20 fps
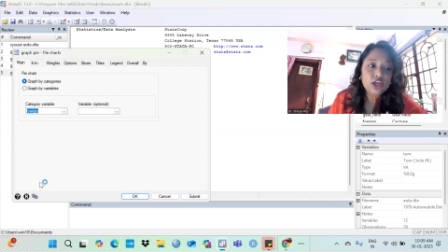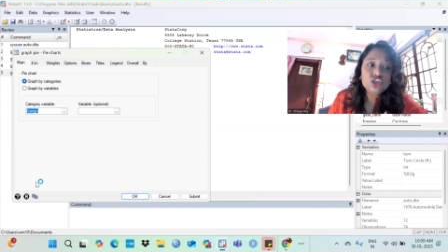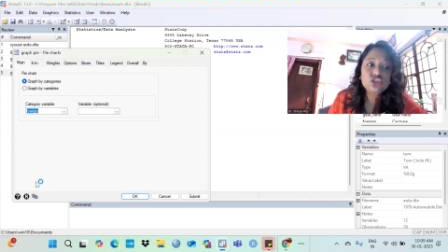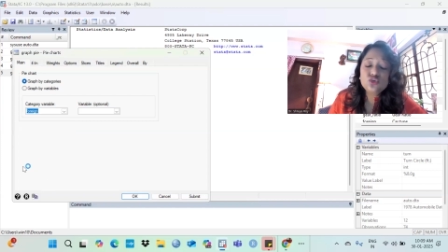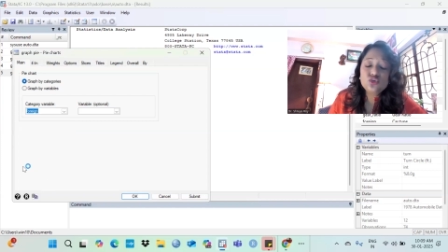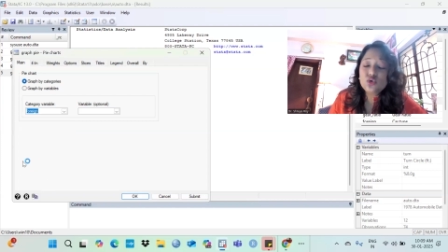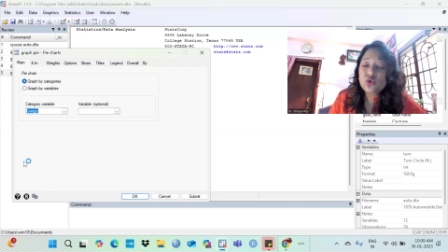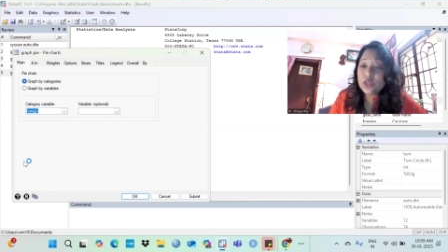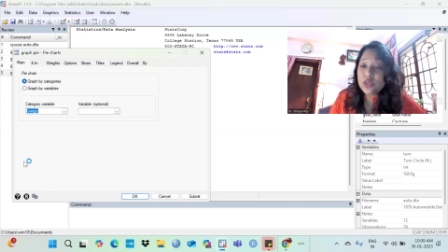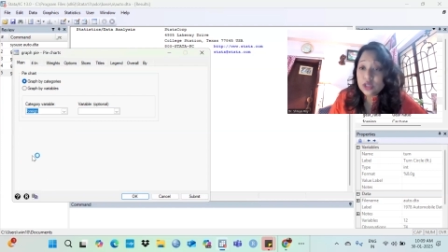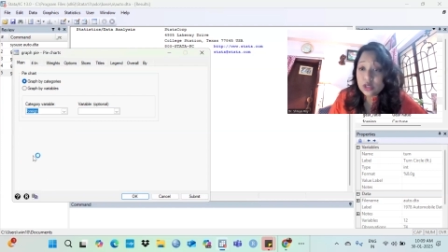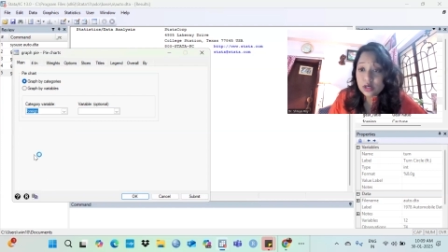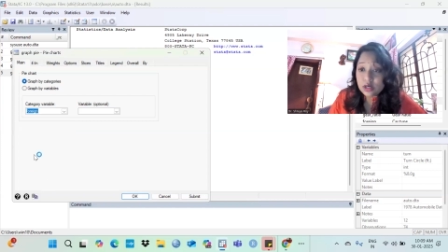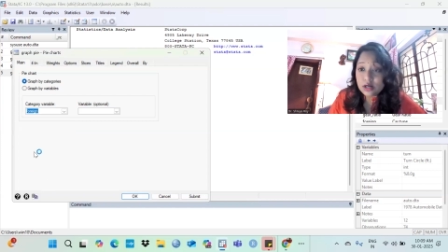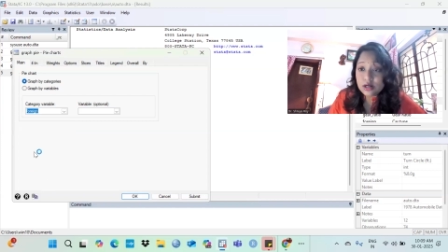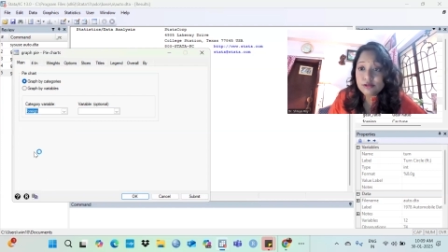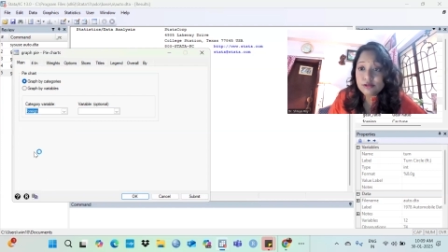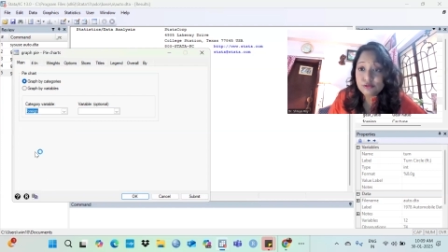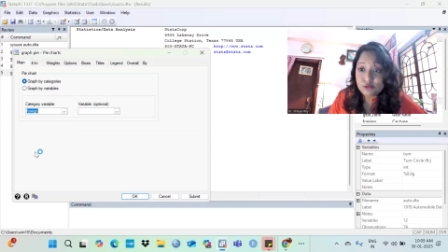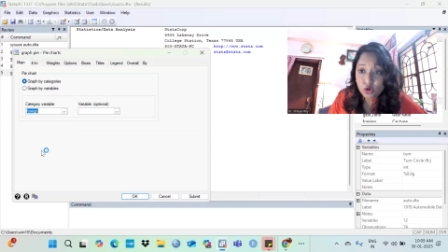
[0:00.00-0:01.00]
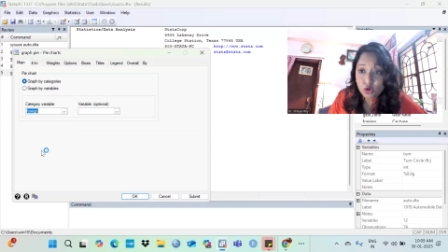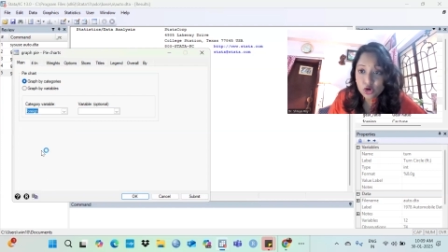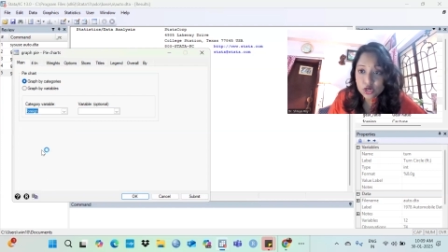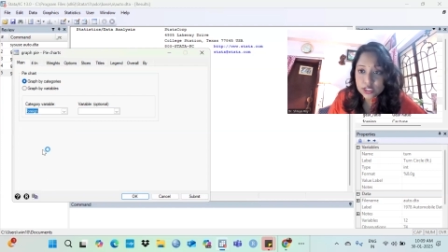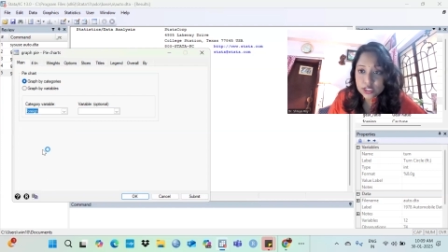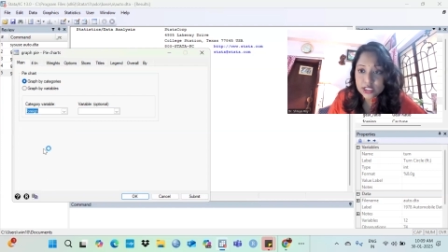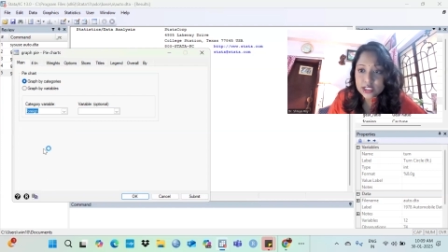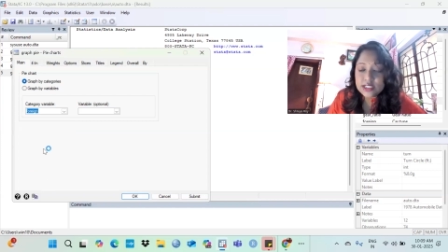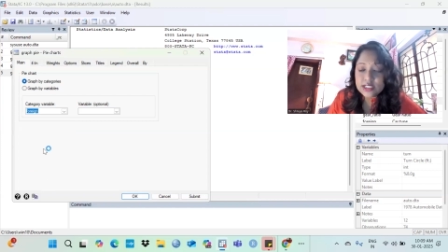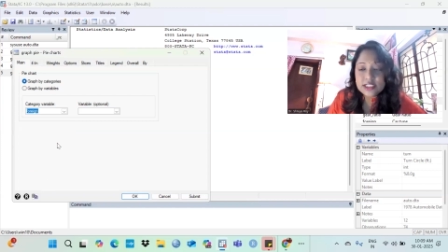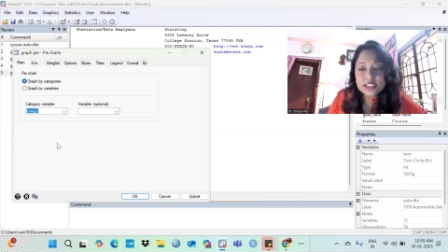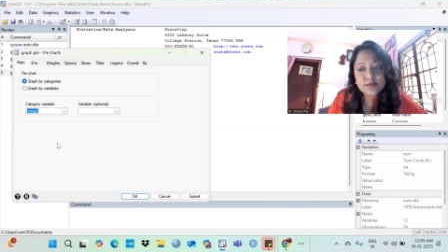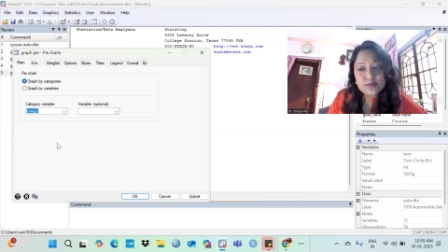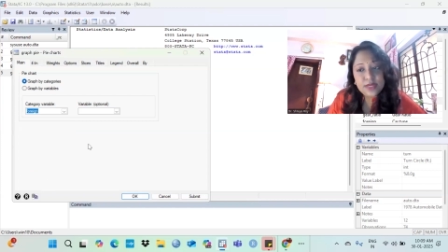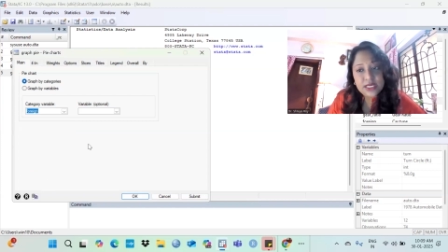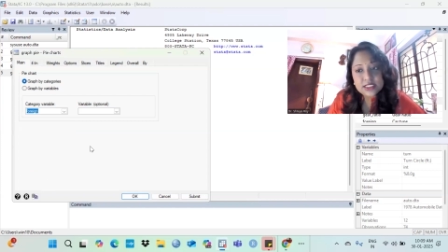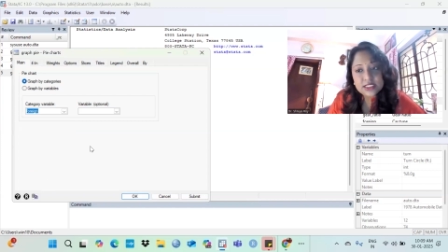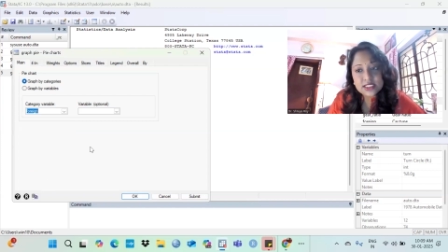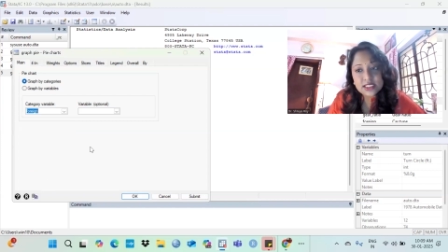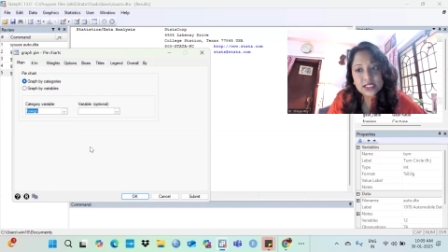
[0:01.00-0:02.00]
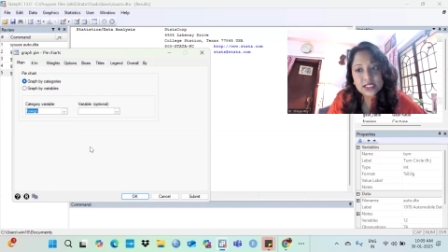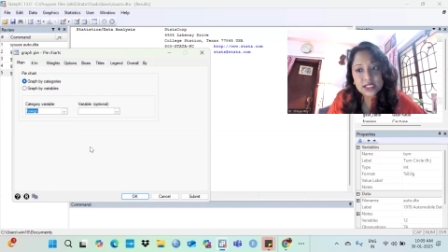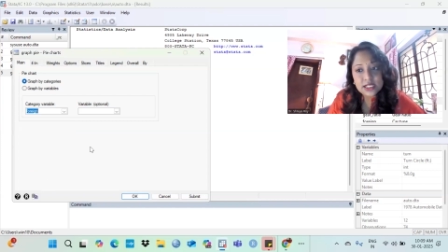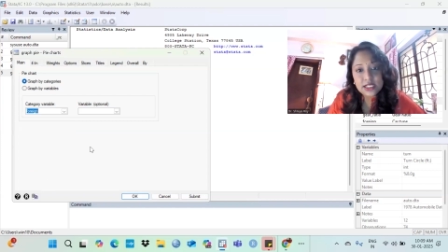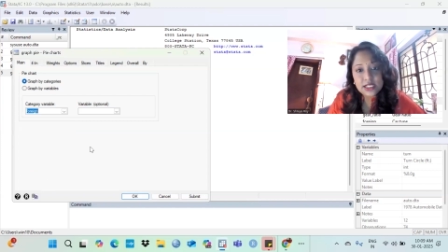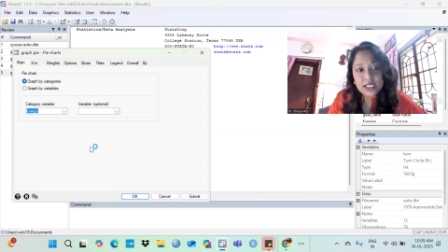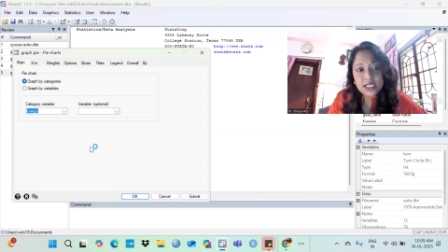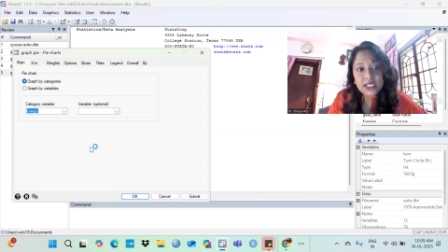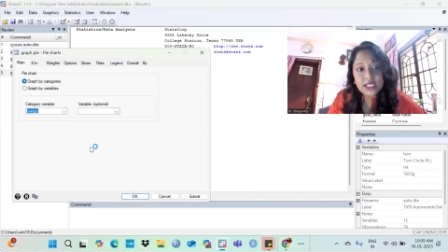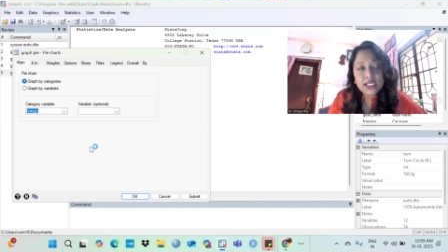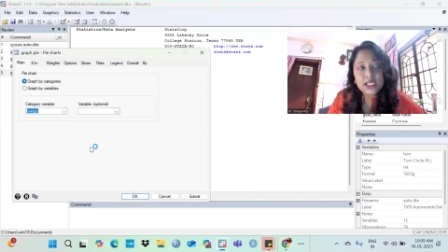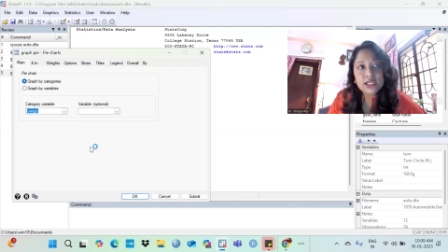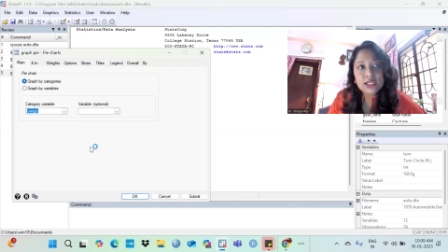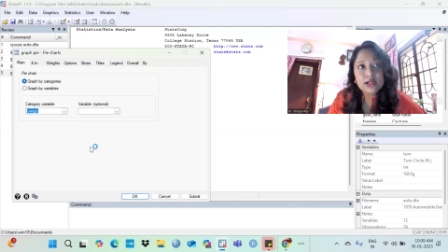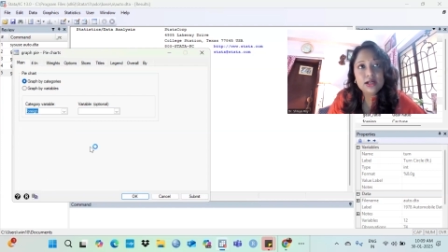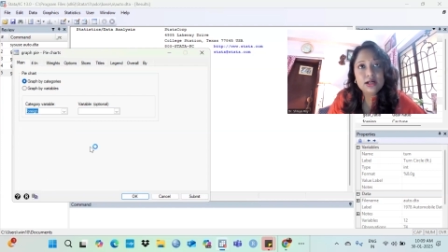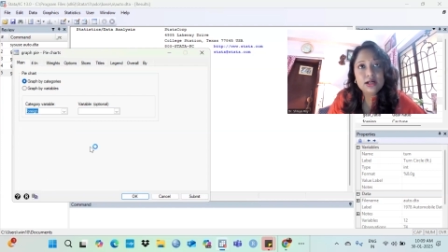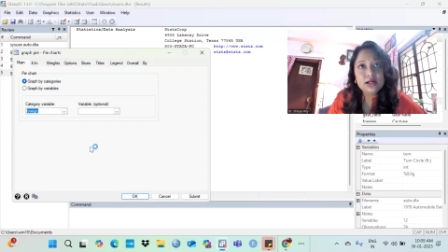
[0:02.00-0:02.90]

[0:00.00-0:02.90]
So here foreign is basically